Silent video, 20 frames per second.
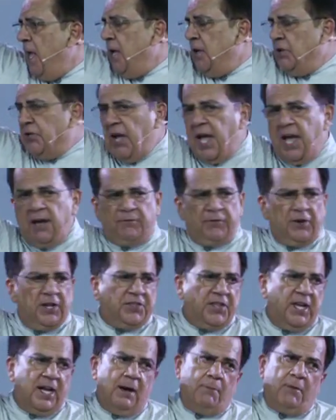Say,
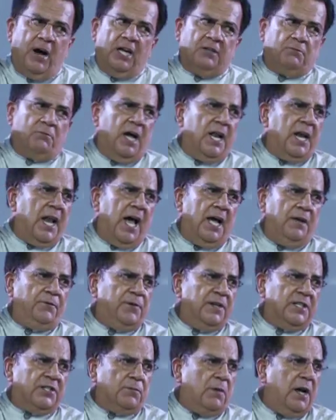everything about my life
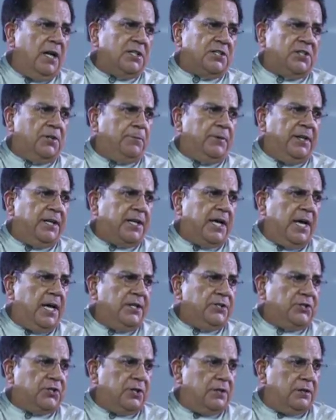is
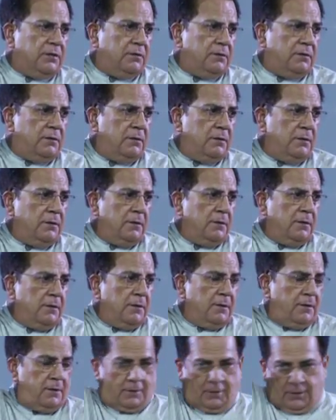multiplication.
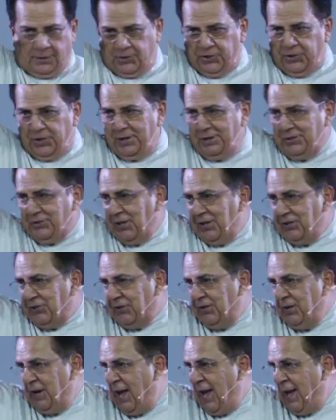In Jesus'
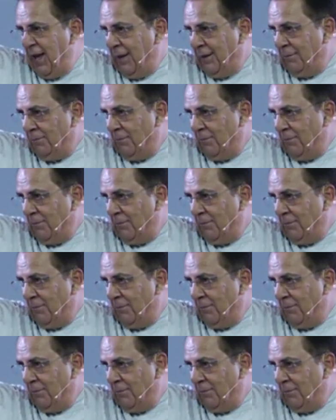name.